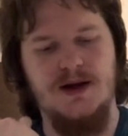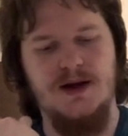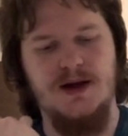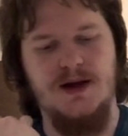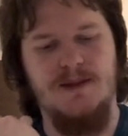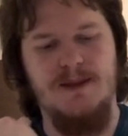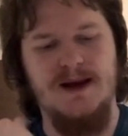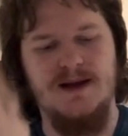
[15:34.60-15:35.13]

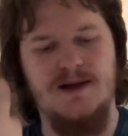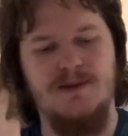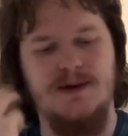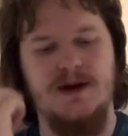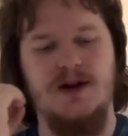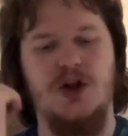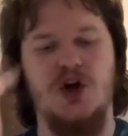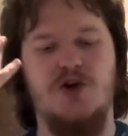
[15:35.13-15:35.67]
it makes
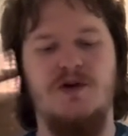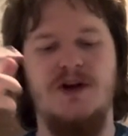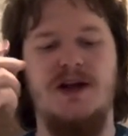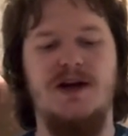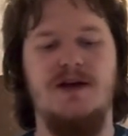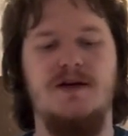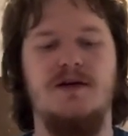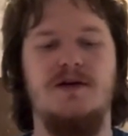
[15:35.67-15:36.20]
everything look really
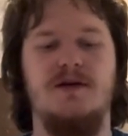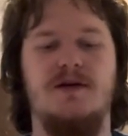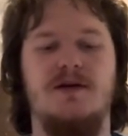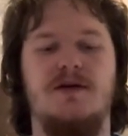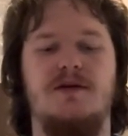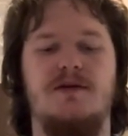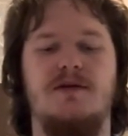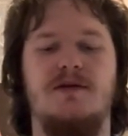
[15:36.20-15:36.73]

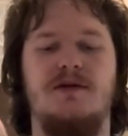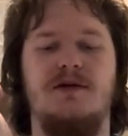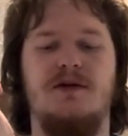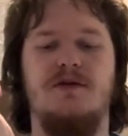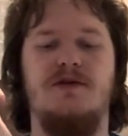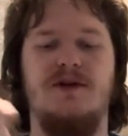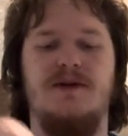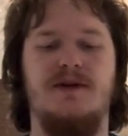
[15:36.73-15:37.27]

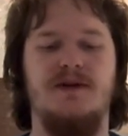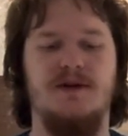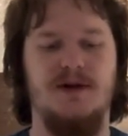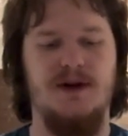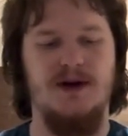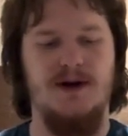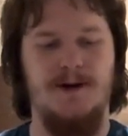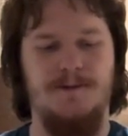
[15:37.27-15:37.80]
crystal
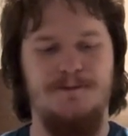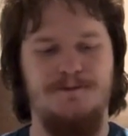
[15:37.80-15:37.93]
clear.